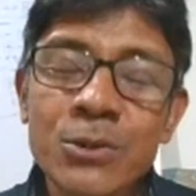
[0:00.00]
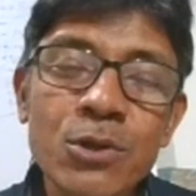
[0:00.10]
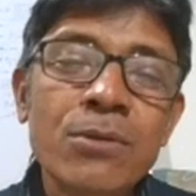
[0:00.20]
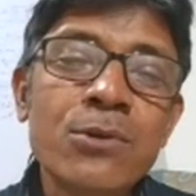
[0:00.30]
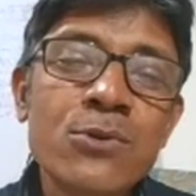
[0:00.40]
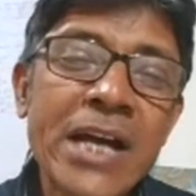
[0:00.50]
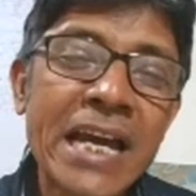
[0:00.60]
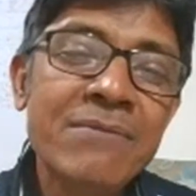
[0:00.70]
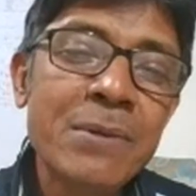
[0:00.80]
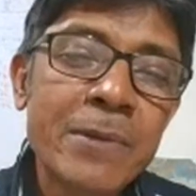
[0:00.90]
have to type
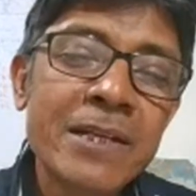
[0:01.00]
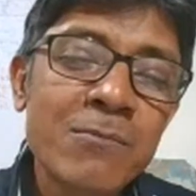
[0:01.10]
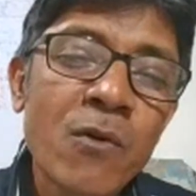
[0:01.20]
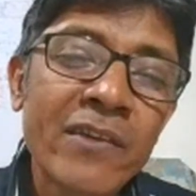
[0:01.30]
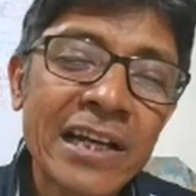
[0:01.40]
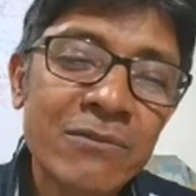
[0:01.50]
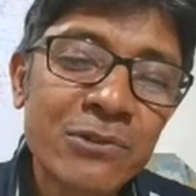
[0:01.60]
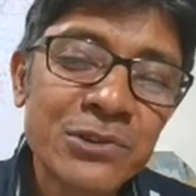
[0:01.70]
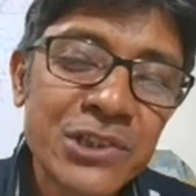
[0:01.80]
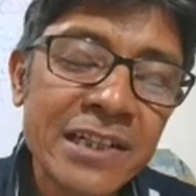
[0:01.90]
even in mobile
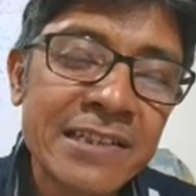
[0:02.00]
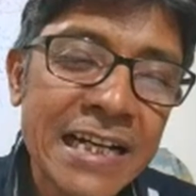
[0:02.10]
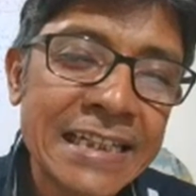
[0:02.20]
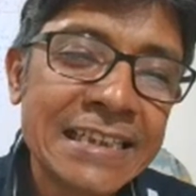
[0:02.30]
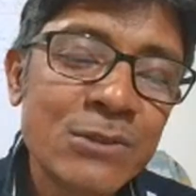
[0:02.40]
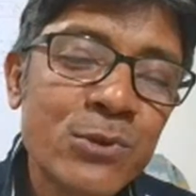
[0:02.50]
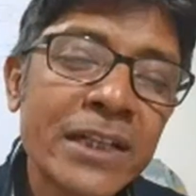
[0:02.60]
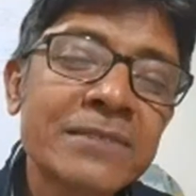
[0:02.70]
phone direct you can